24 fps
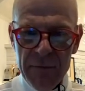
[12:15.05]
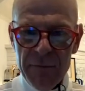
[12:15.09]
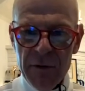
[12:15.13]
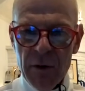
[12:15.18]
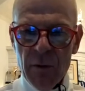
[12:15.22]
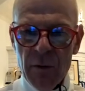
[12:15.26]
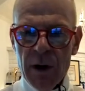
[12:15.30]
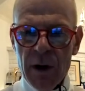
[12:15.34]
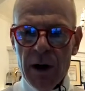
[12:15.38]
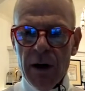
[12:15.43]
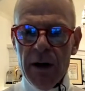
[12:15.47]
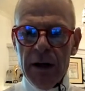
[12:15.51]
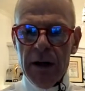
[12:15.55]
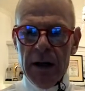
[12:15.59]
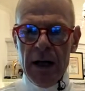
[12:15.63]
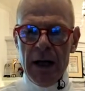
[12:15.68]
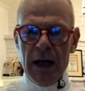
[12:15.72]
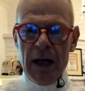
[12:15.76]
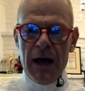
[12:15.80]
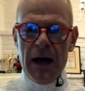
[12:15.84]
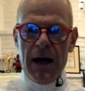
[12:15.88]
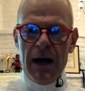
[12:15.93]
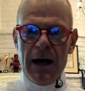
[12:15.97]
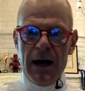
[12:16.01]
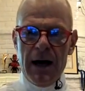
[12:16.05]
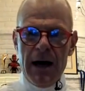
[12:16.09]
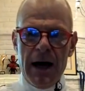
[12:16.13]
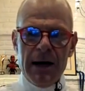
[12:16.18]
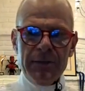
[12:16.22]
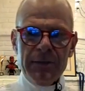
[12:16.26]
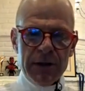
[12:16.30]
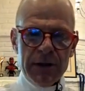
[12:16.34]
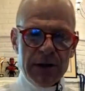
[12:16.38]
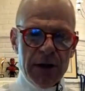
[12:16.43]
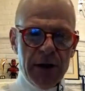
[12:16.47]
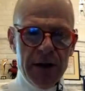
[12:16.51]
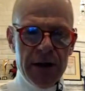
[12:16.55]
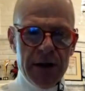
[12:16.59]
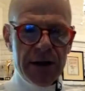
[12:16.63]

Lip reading: you will. I'm just going to